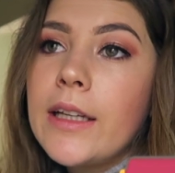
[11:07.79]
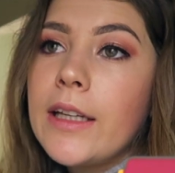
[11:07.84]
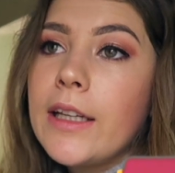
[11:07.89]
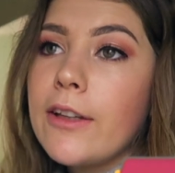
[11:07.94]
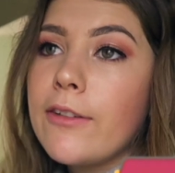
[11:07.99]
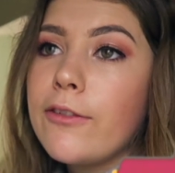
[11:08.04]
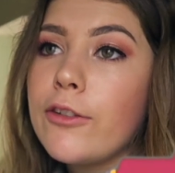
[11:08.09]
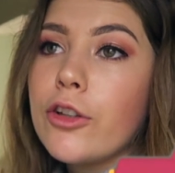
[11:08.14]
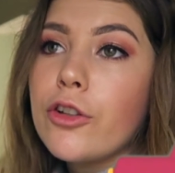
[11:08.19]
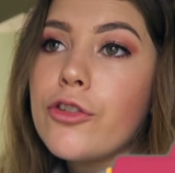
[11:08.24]

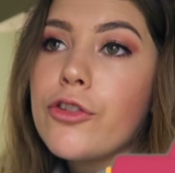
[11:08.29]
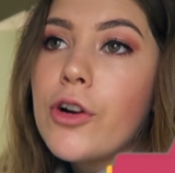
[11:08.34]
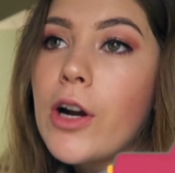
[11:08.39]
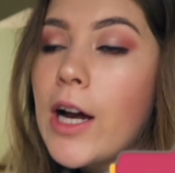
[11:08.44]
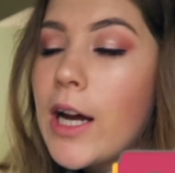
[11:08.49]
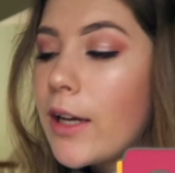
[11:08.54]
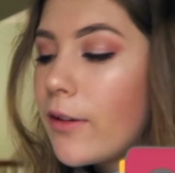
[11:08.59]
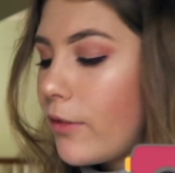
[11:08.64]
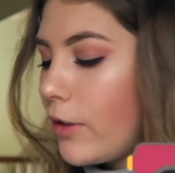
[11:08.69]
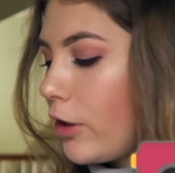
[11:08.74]
If you're
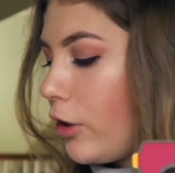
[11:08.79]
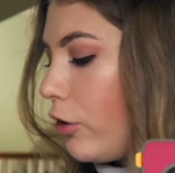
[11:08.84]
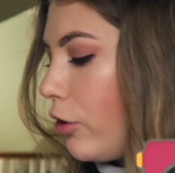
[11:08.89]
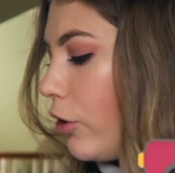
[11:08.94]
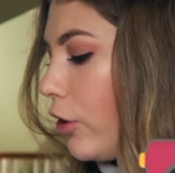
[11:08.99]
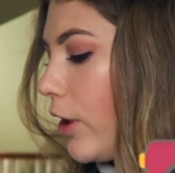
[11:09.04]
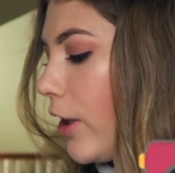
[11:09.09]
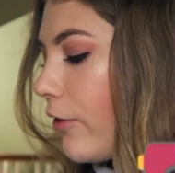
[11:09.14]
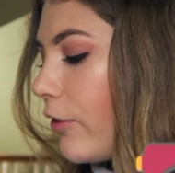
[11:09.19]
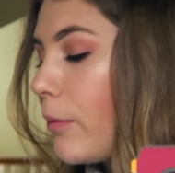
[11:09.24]
driving, you
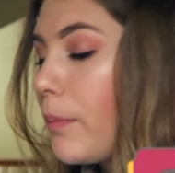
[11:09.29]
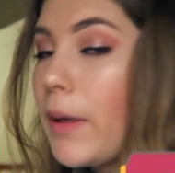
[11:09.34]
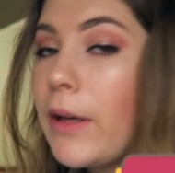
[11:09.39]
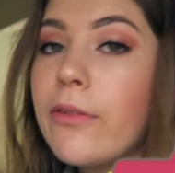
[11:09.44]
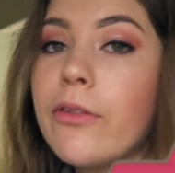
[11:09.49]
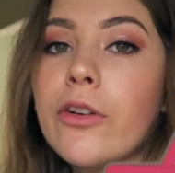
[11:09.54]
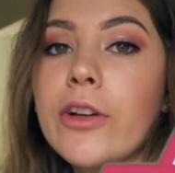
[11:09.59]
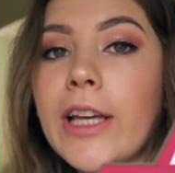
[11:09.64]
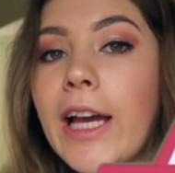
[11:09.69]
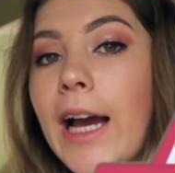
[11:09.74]
know you have to pay
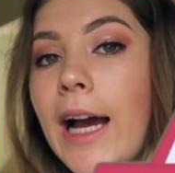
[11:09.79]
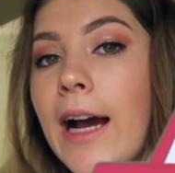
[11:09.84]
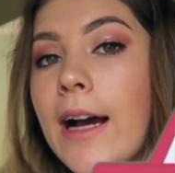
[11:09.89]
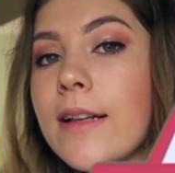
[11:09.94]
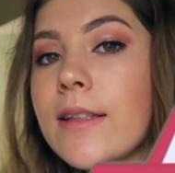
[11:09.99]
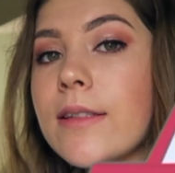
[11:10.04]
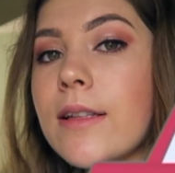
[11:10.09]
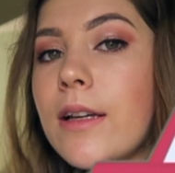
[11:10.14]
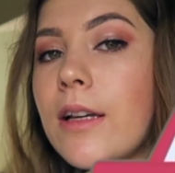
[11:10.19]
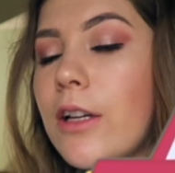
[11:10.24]
for
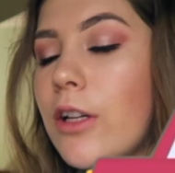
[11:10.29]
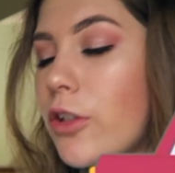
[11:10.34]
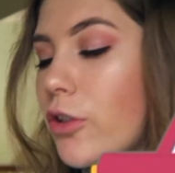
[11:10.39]
gas.